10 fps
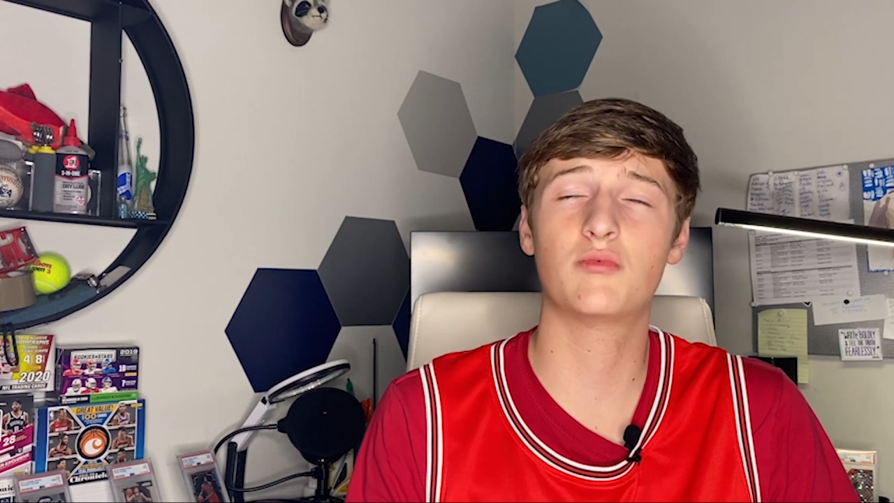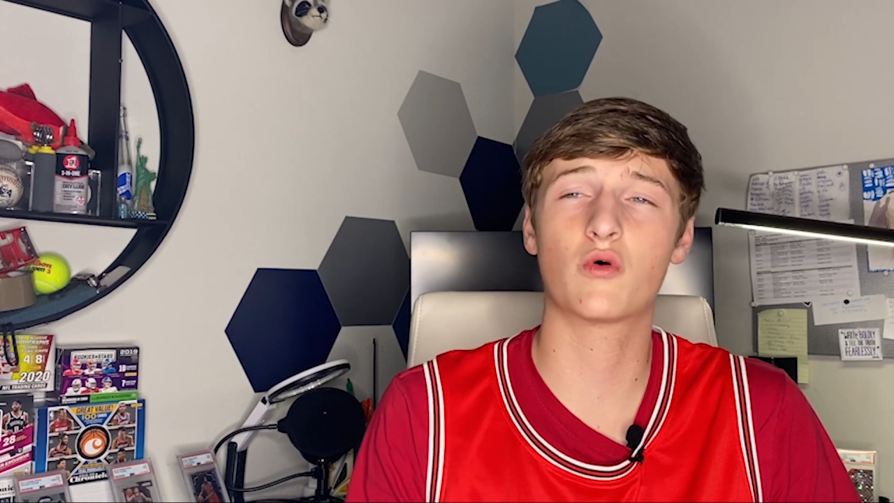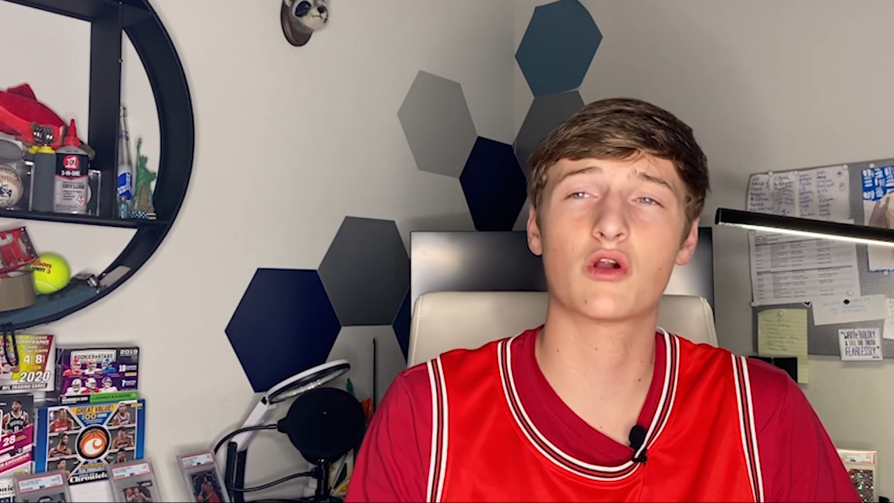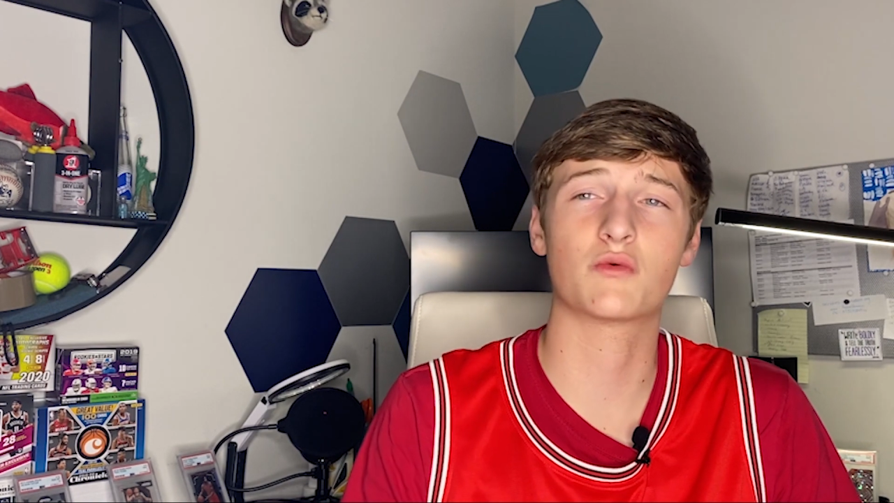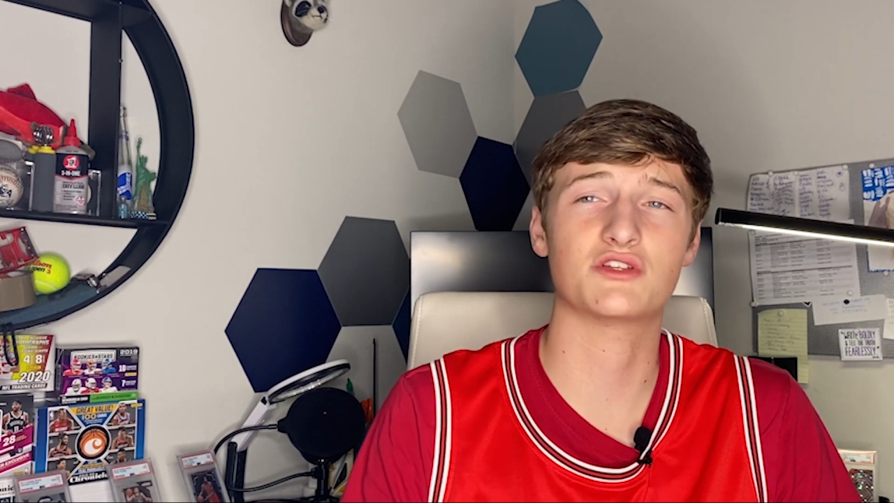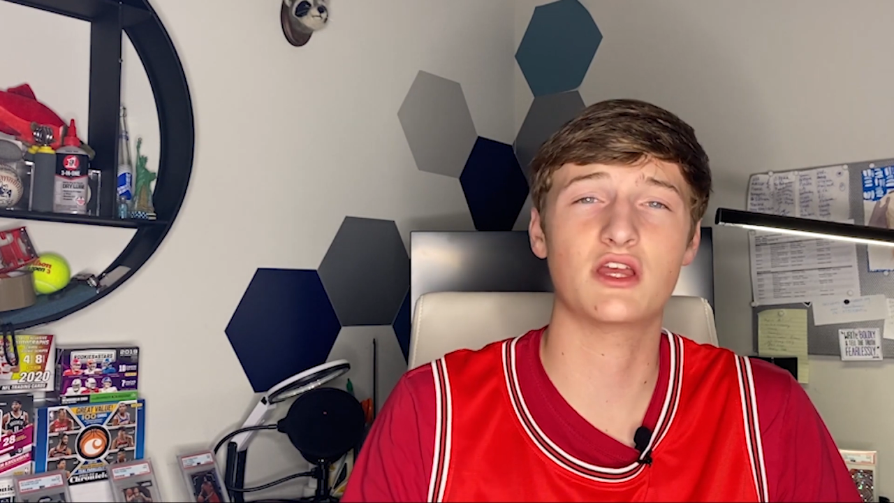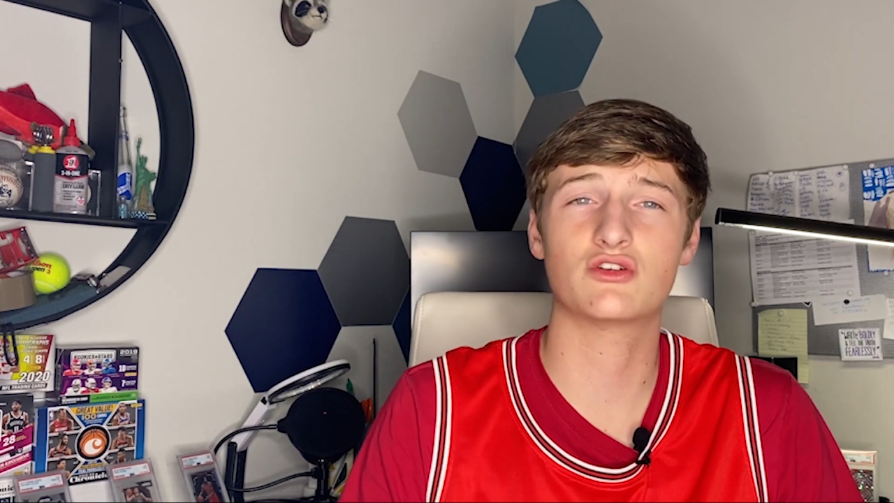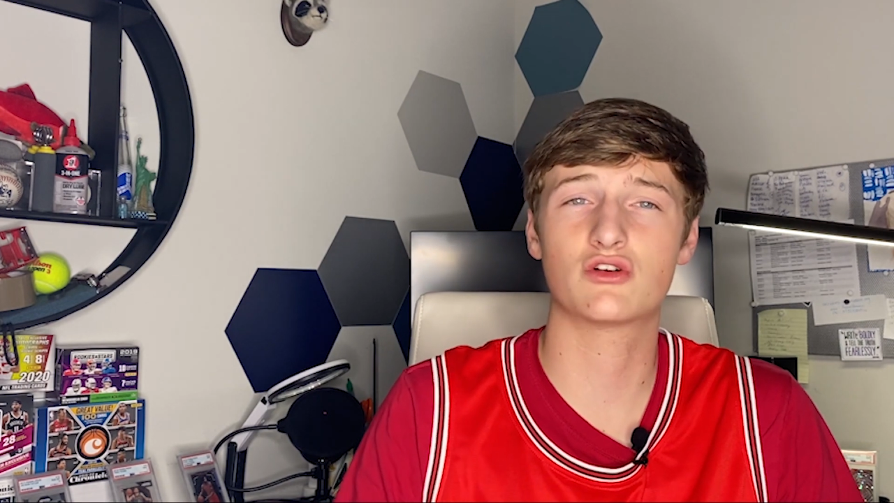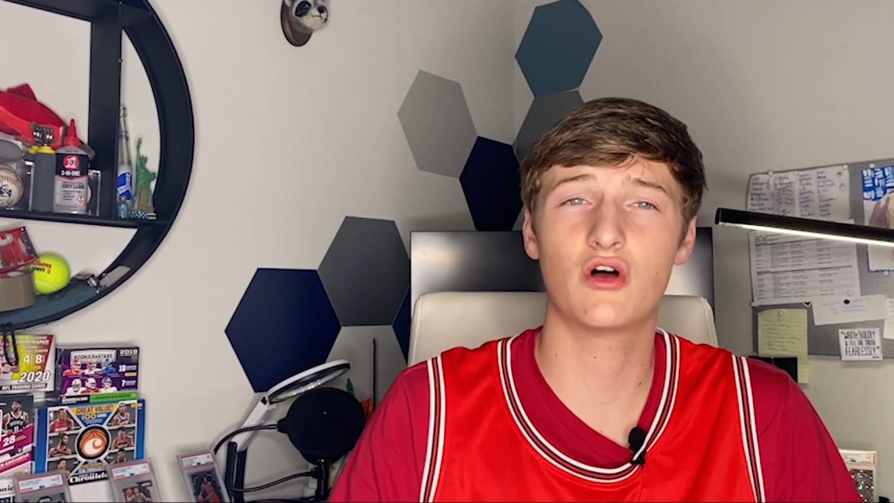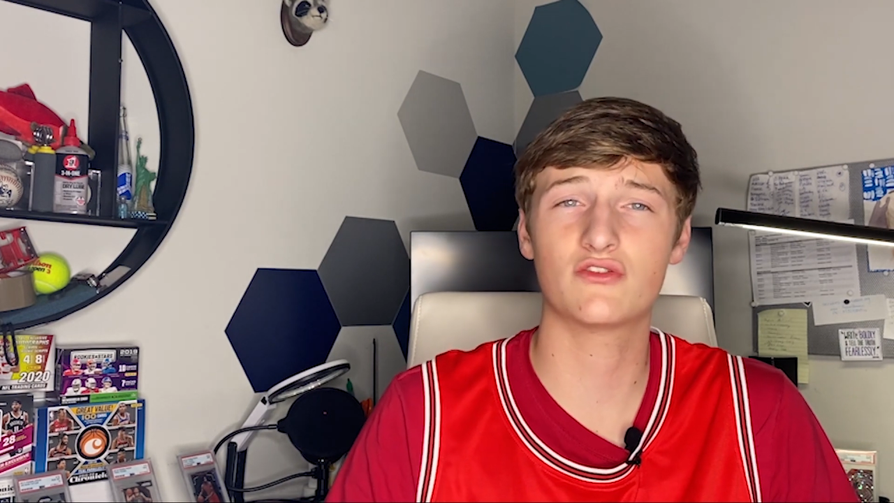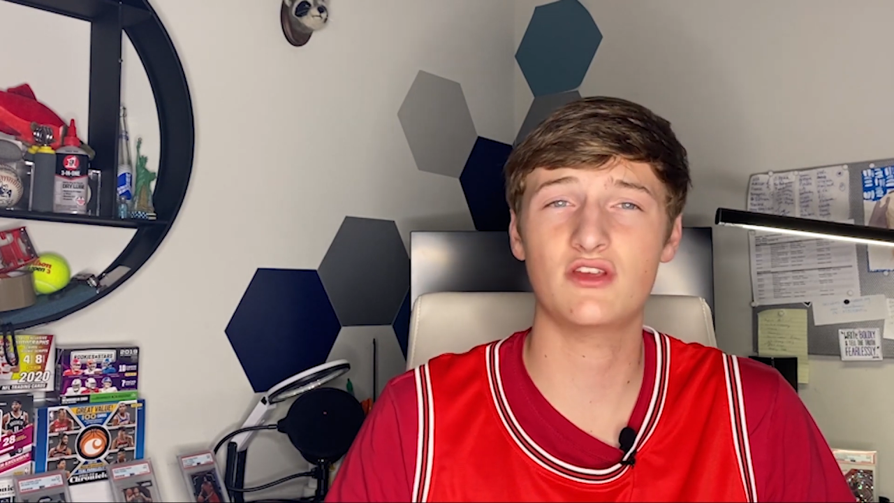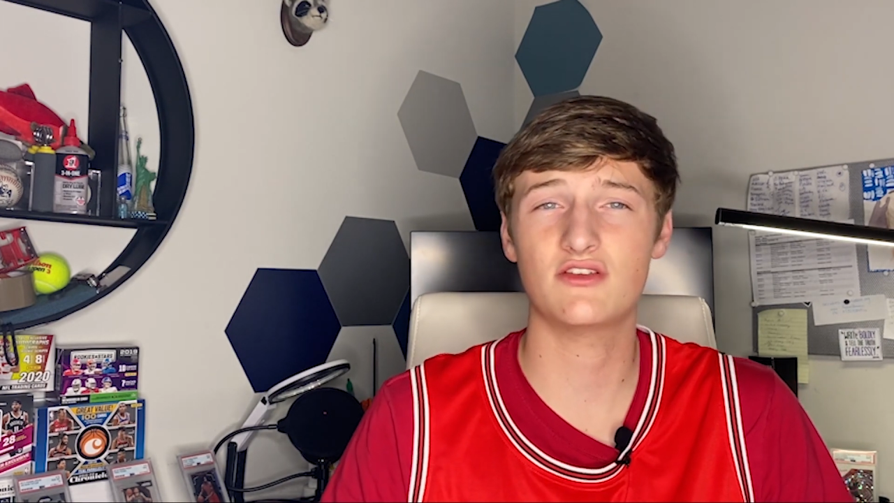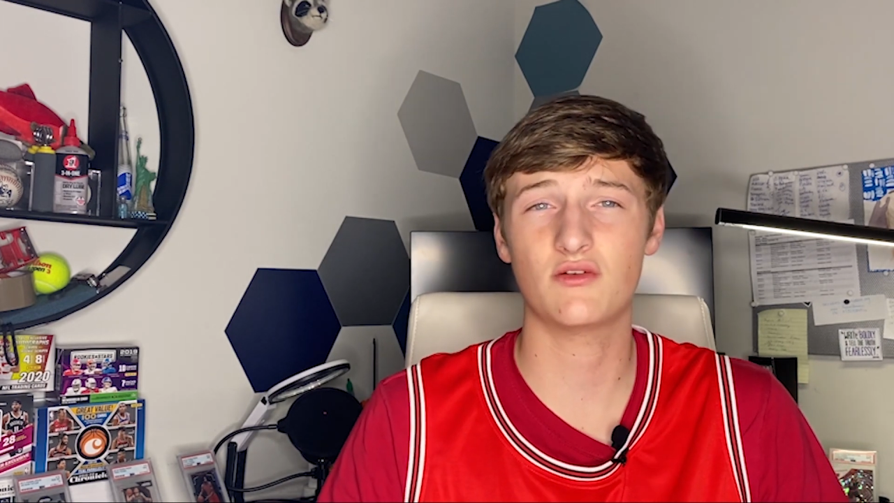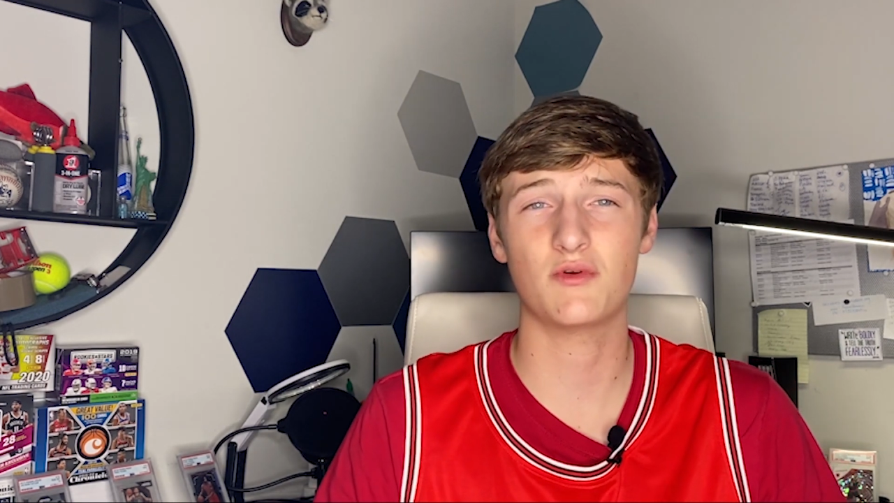Porter was injured all season.